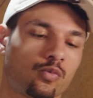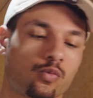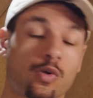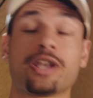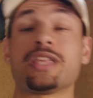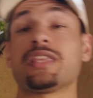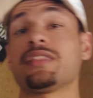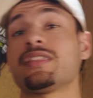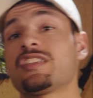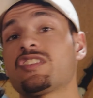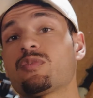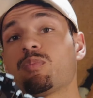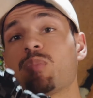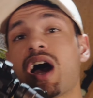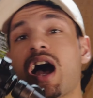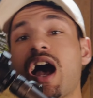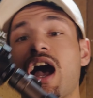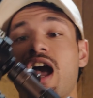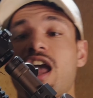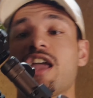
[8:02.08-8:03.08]
running this
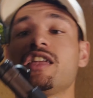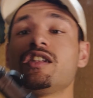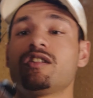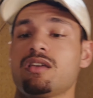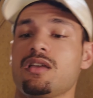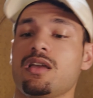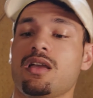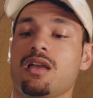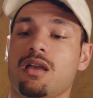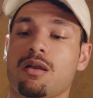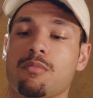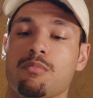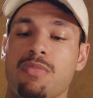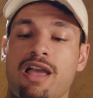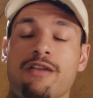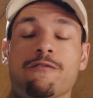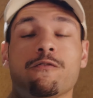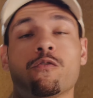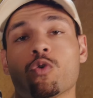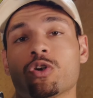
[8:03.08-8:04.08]
behind
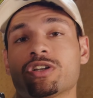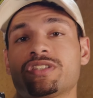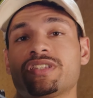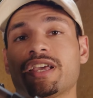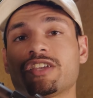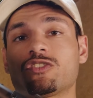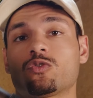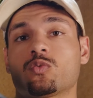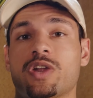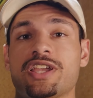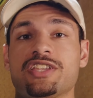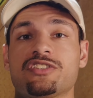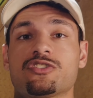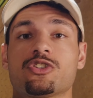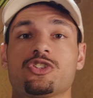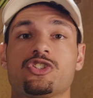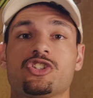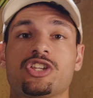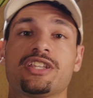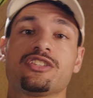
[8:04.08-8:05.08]
my Vortex
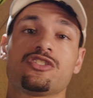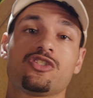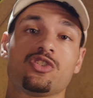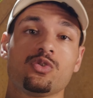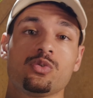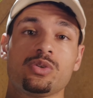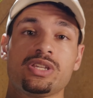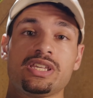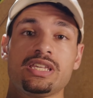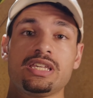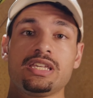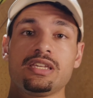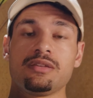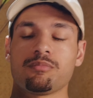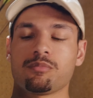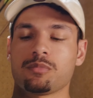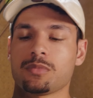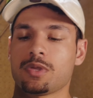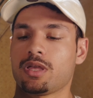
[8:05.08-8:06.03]
Razr Gen 2E.